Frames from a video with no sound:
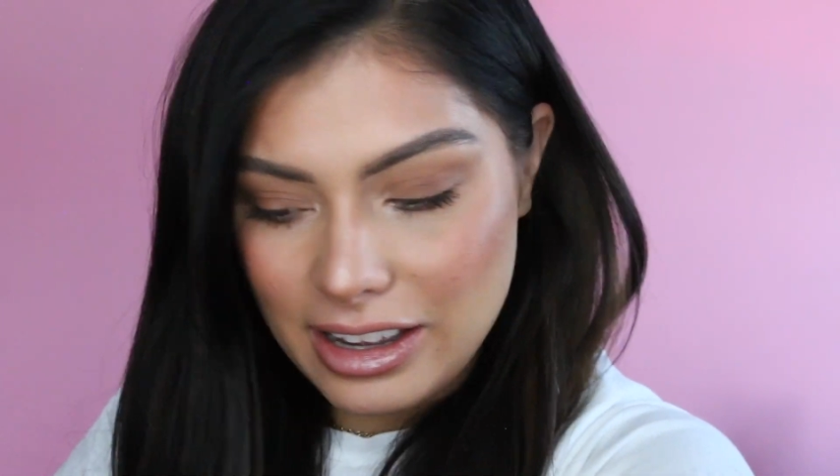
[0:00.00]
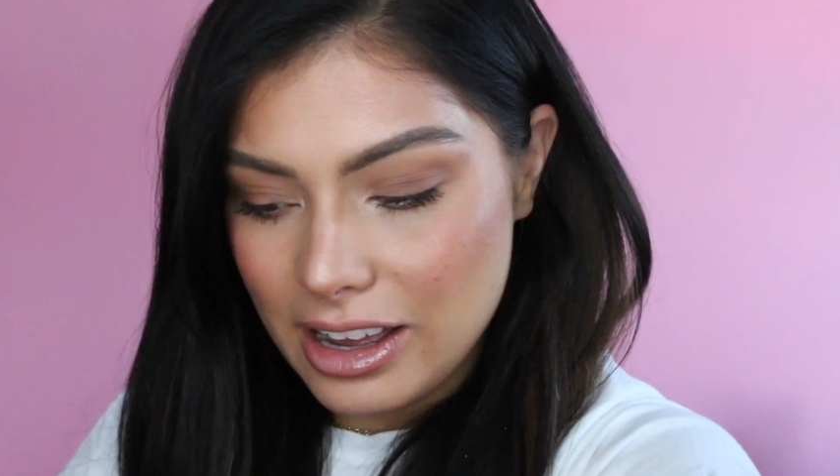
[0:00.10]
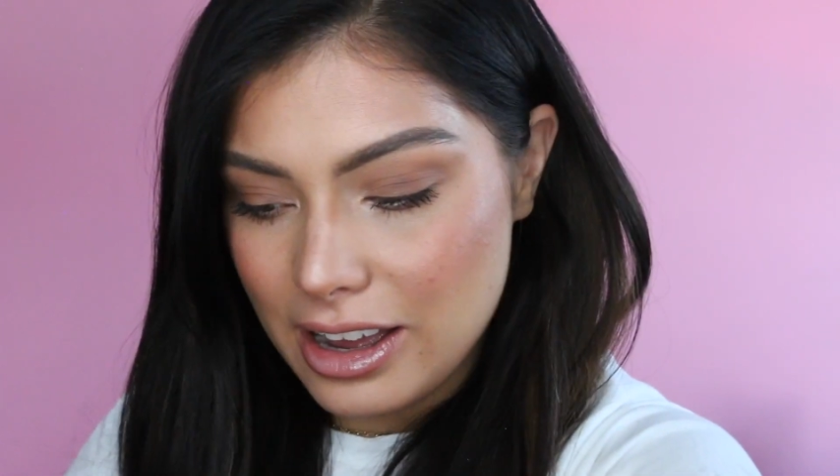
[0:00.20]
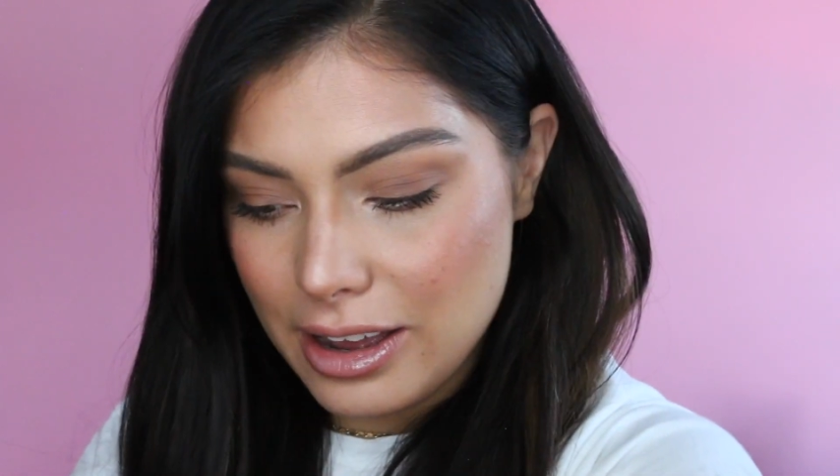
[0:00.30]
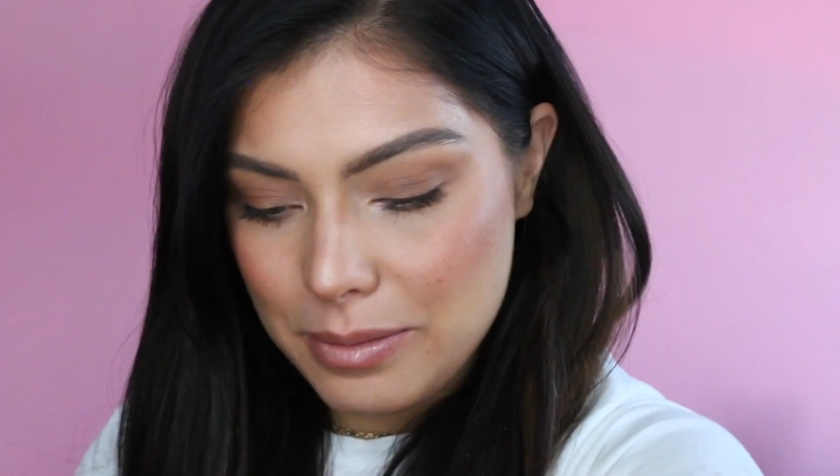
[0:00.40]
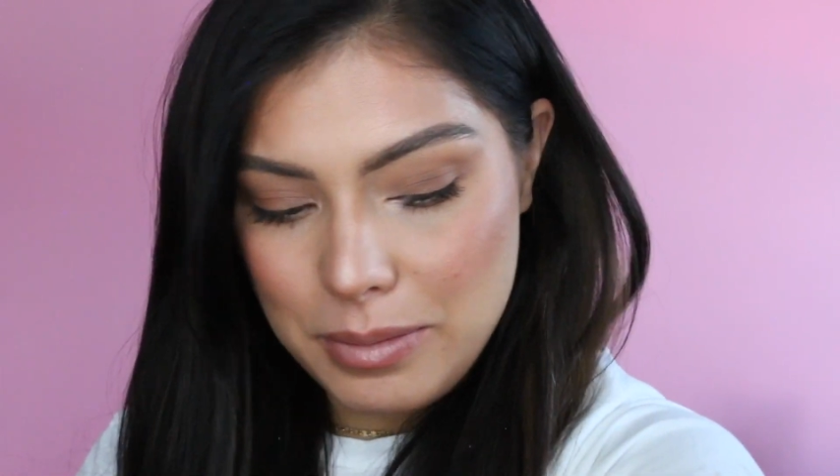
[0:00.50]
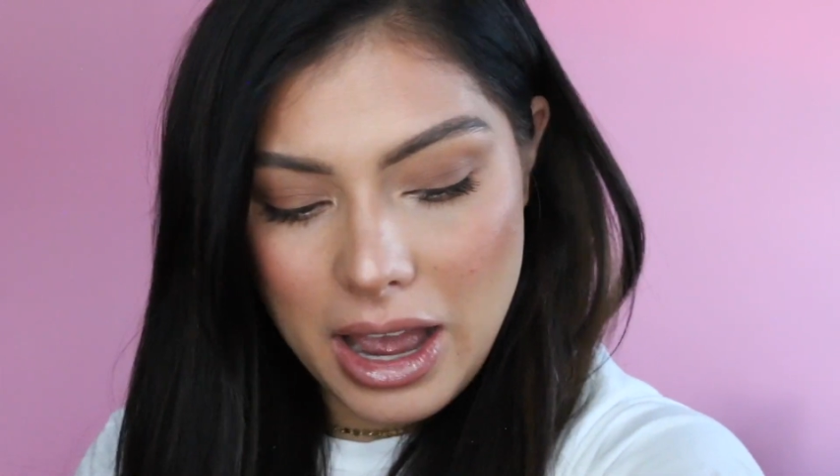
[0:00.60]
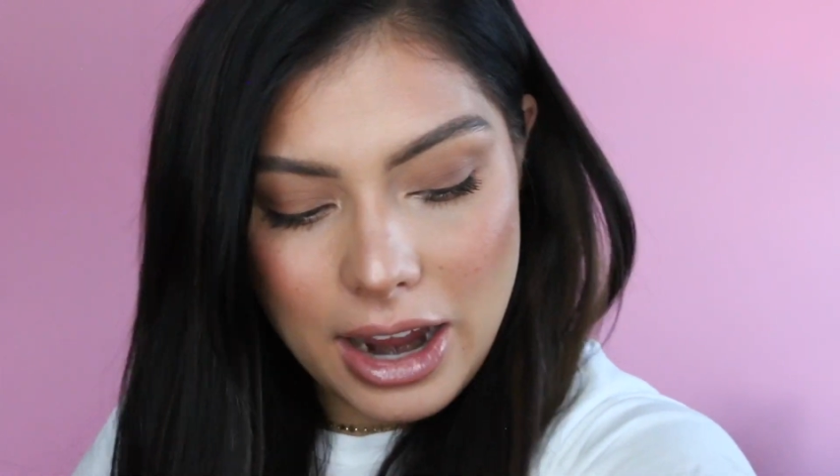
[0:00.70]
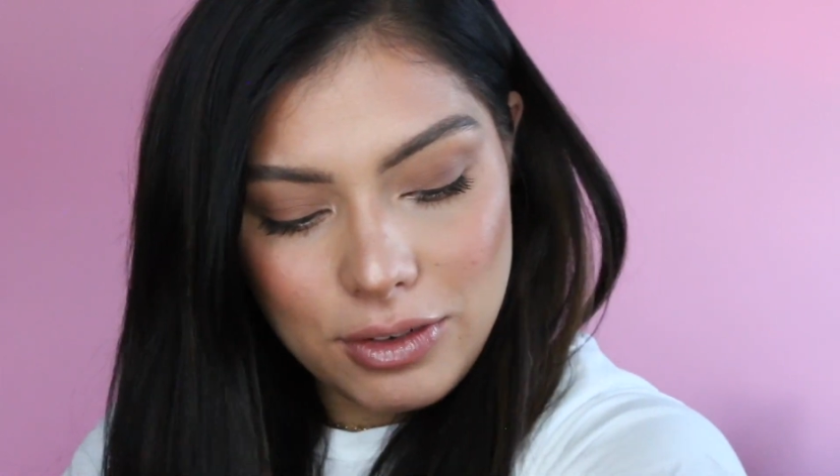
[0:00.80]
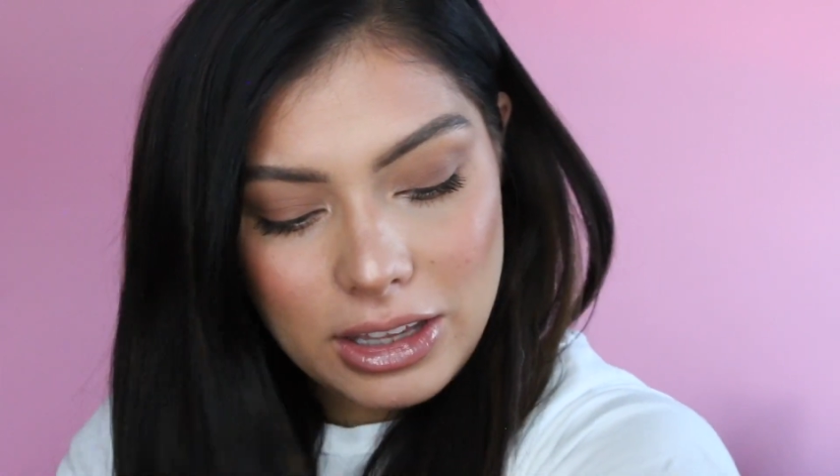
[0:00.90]
But
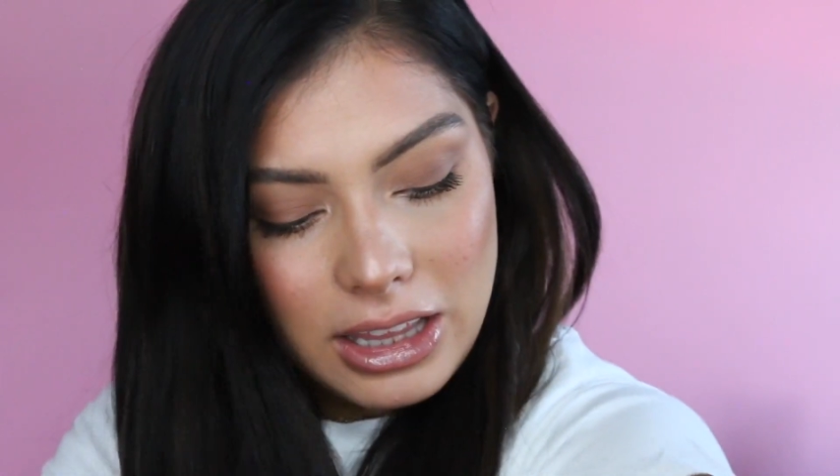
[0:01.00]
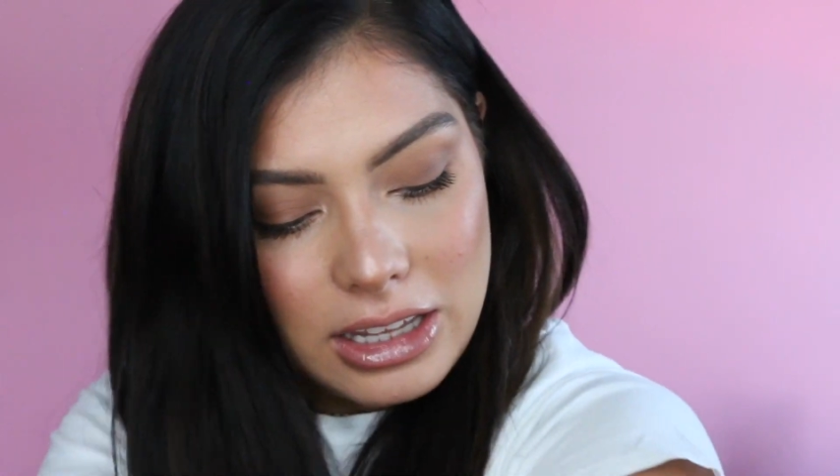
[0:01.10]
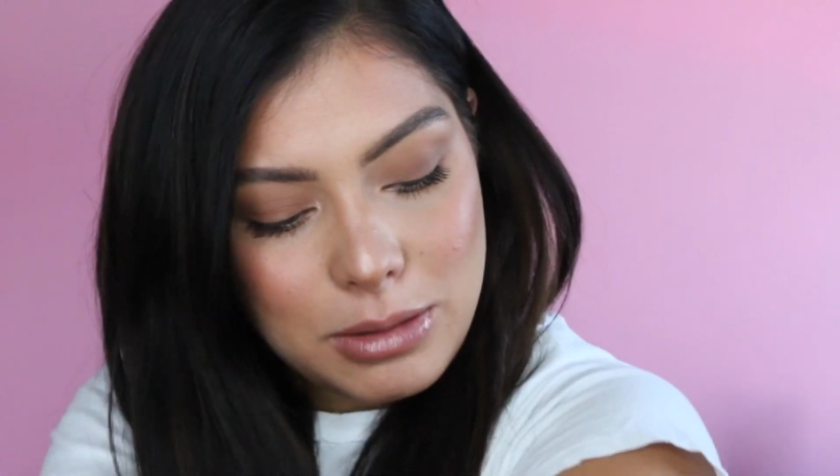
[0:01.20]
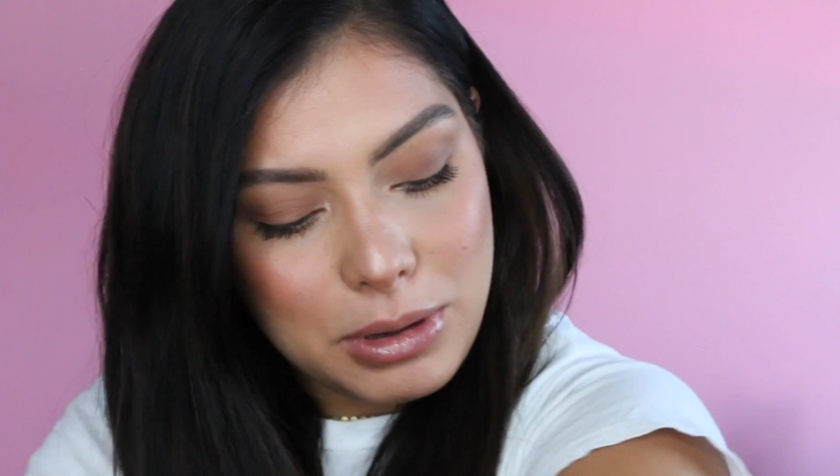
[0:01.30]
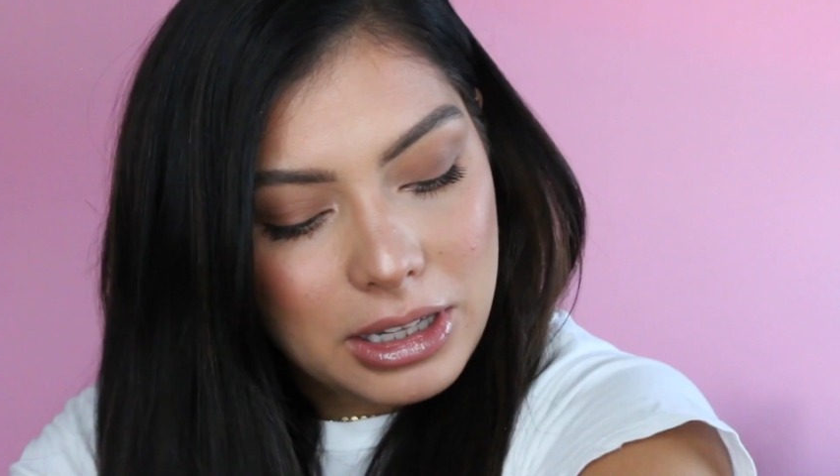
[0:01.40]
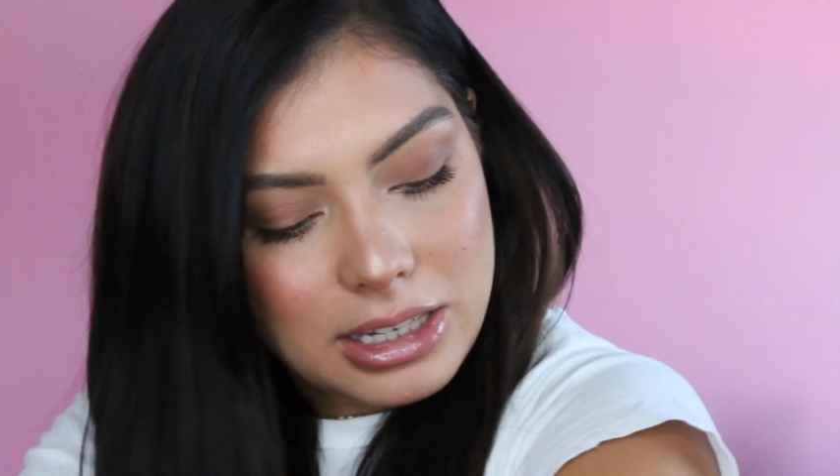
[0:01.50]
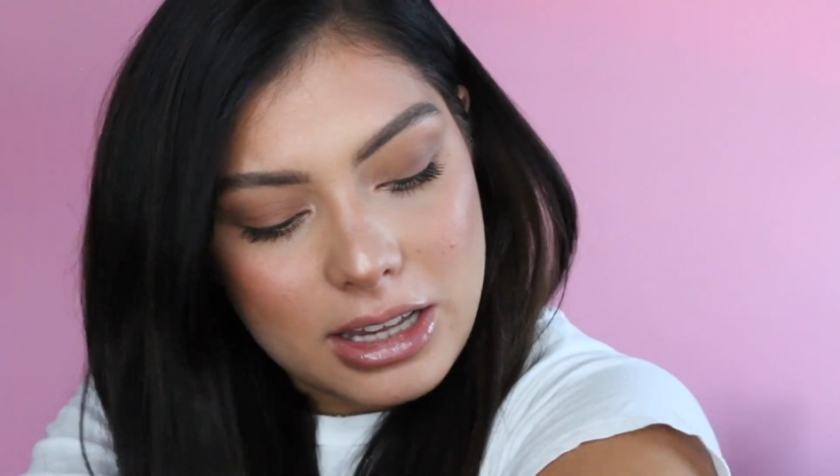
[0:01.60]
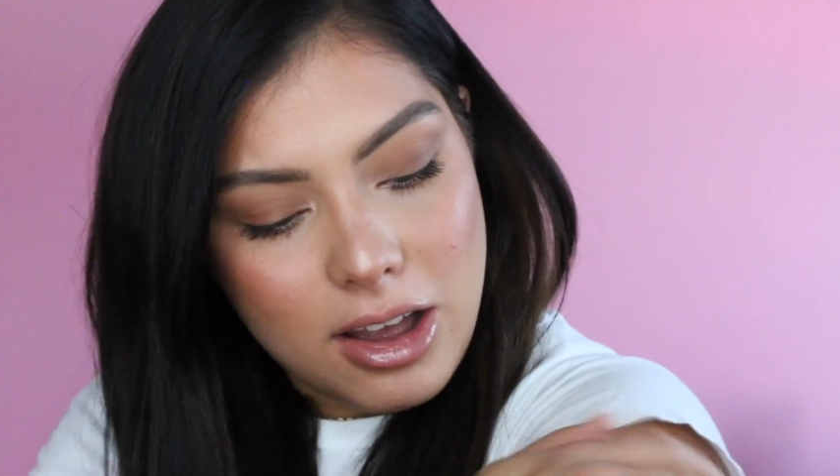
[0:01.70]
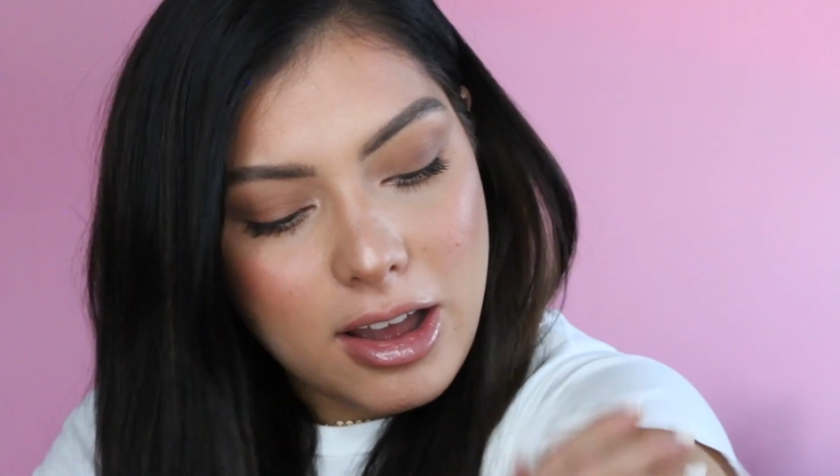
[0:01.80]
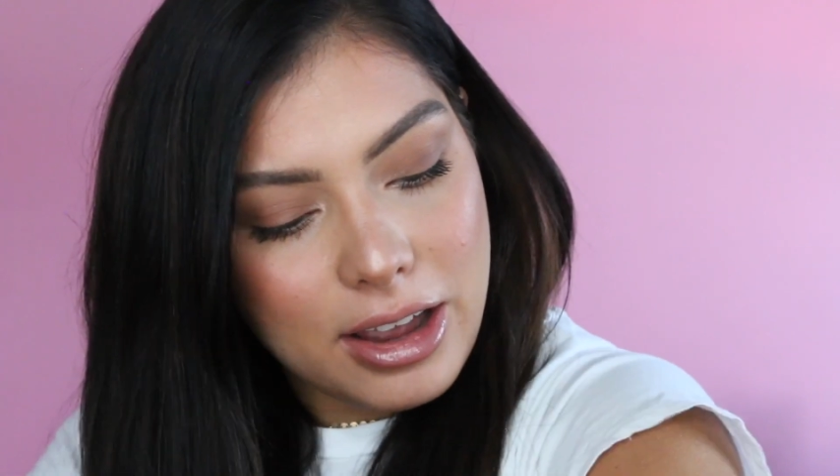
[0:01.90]
I really like to put this
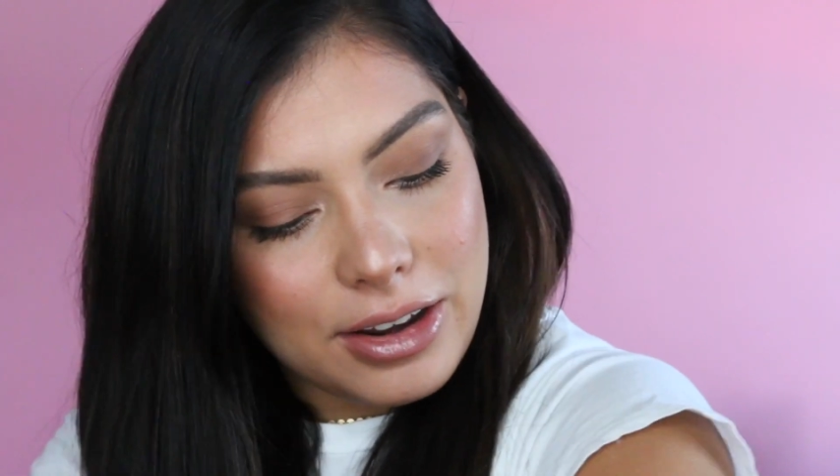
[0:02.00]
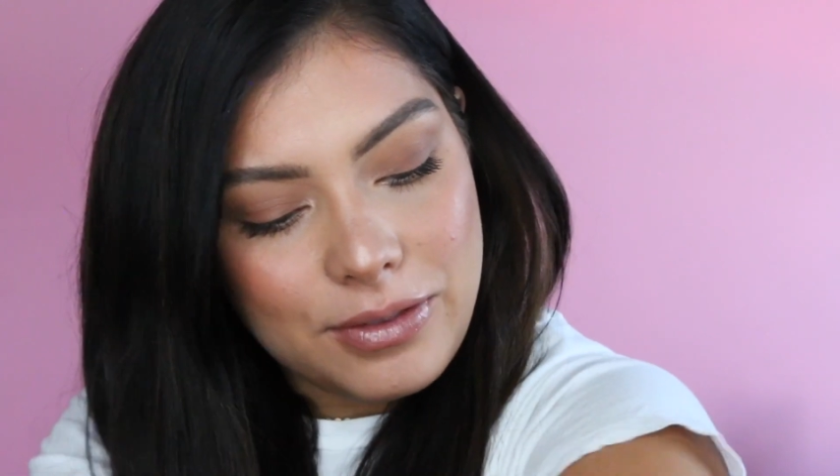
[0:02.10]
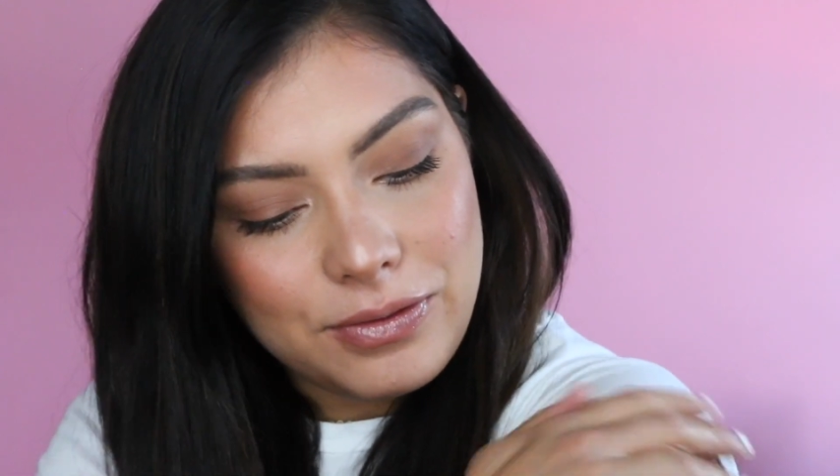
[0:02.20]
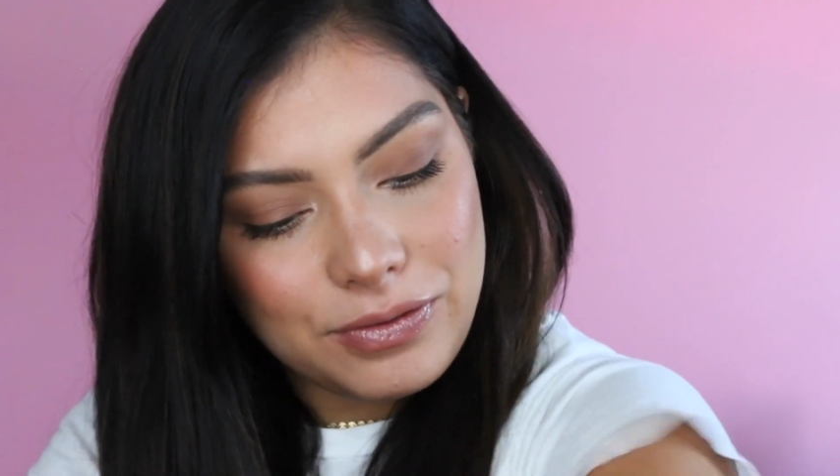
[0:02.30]
on